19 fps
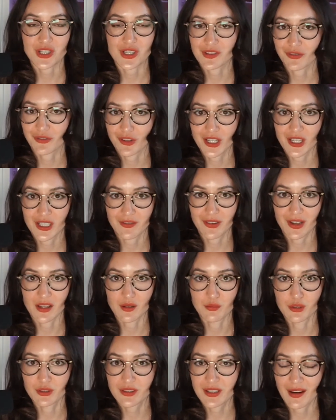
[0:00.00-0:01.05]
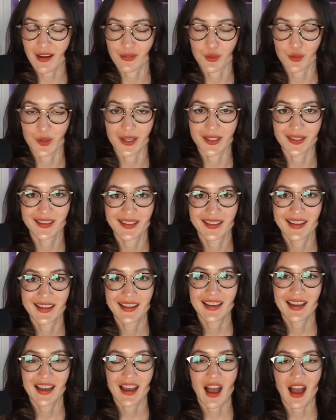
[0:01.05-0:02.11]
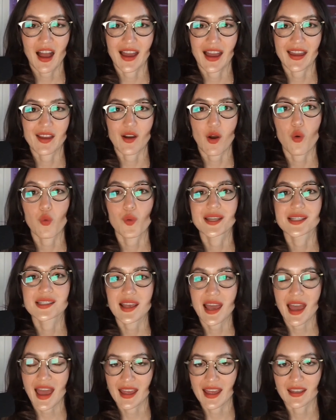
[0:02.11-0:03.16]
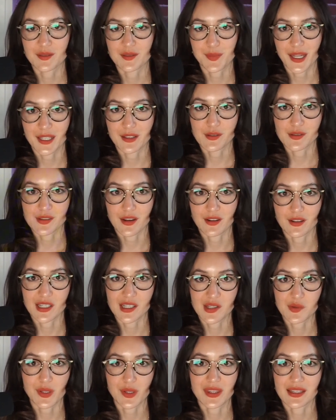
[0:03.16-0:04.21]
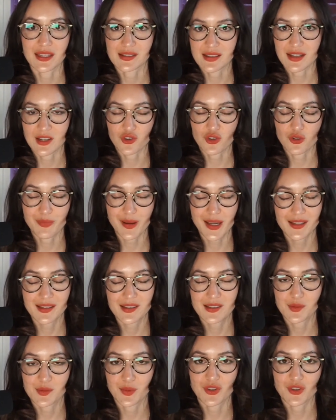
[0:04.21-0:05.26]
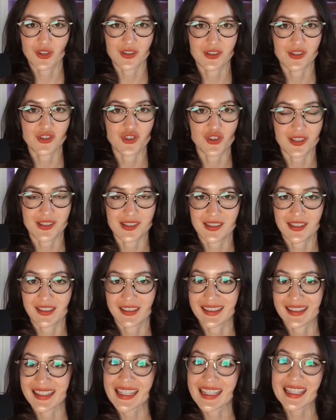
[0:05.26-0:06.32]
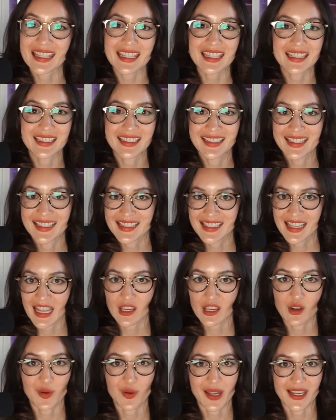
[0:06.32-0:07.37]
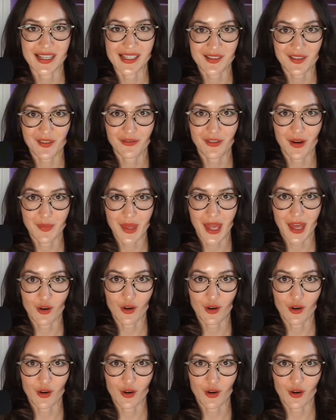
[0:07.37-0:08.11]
is free and available to everyone, I always end my newsletters with the essential bytes, which is just the key takeaways from that